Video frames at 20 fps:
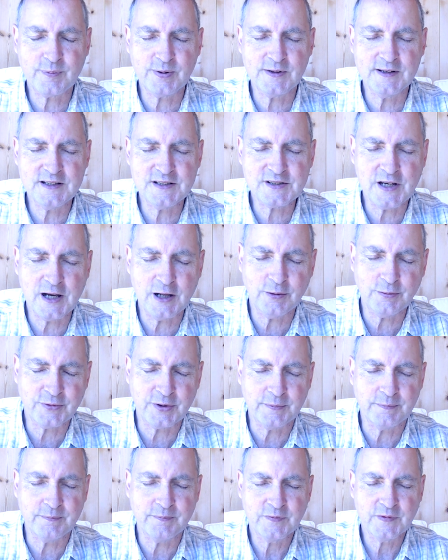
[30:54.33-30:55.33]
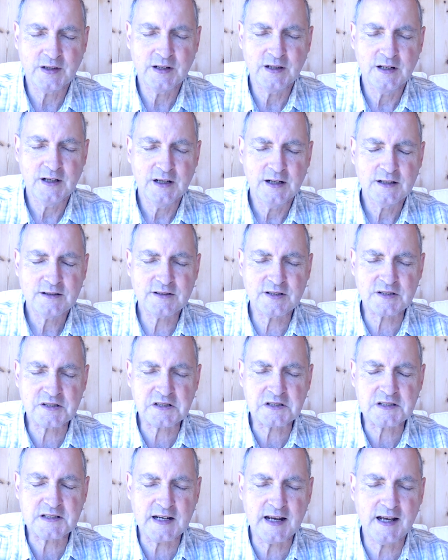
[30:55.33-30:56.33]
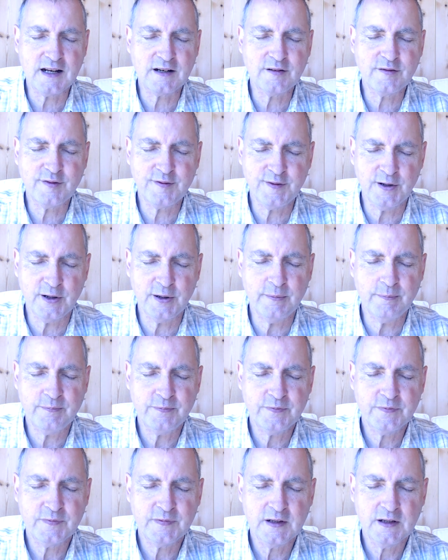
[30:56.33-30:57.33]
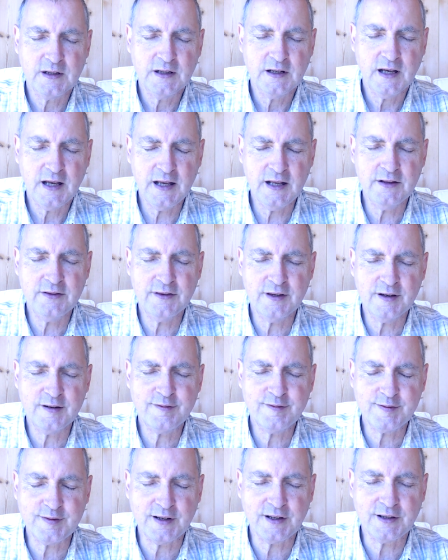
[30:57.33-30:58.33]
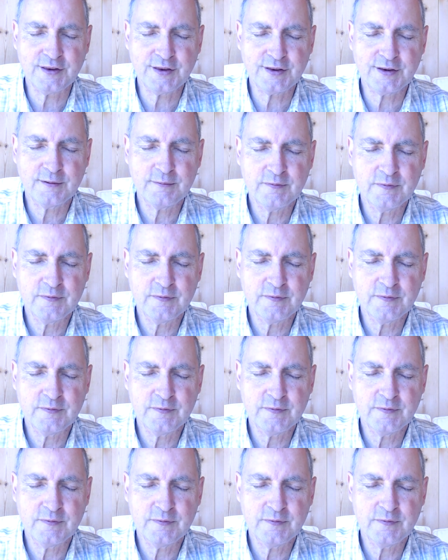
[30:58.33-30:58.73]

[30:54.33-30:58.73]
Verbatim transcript: Please help them to stand firm in their faith.